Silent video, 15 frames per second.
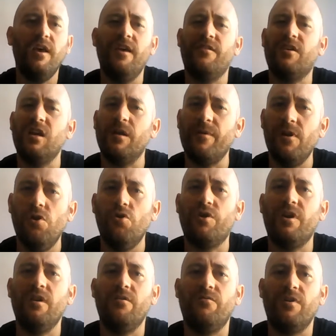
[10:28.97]
He's going to be
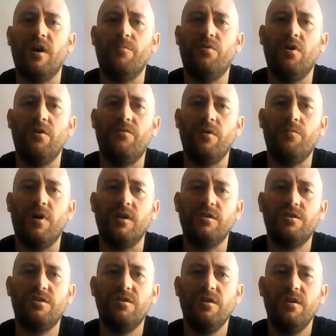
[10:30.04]
looking for that perfect
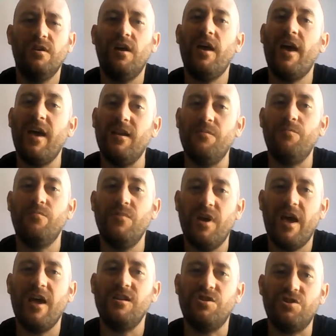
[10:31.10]
punch, head
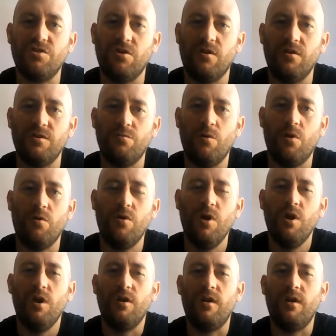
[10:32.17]
shot as well.